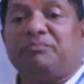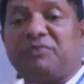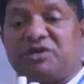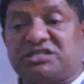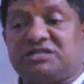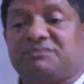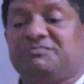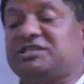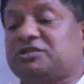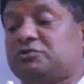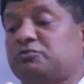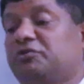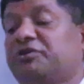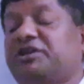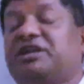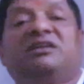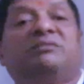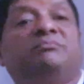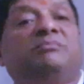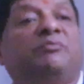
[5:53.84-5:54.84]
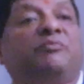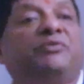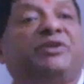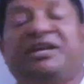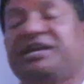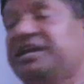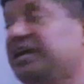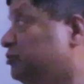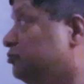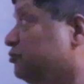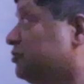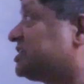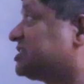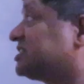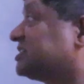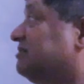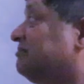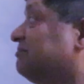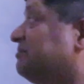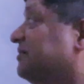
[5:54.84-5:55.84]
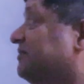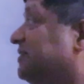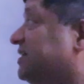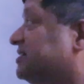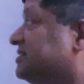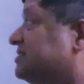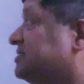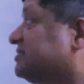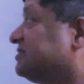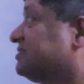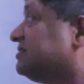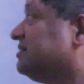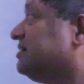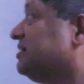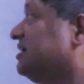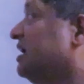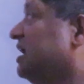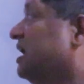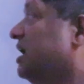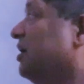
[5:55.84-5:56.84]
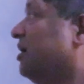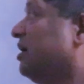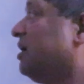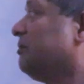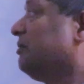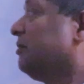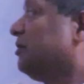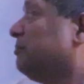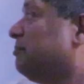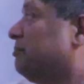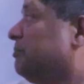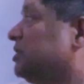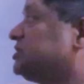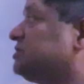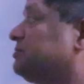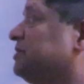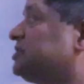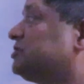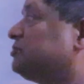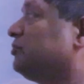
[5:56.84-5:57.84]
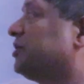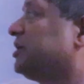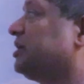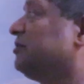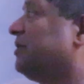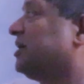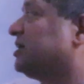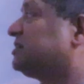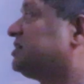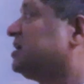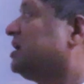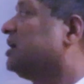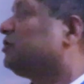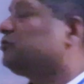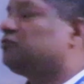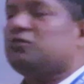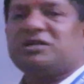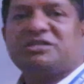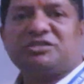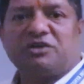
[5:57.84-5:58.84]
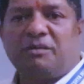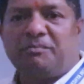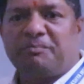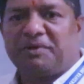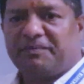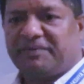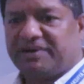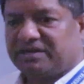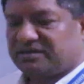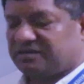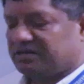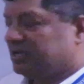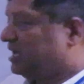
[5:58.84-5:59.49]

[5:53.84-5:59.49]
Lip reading: must be stored in memory in a 2s complement. Must be stored in what? 2s complement.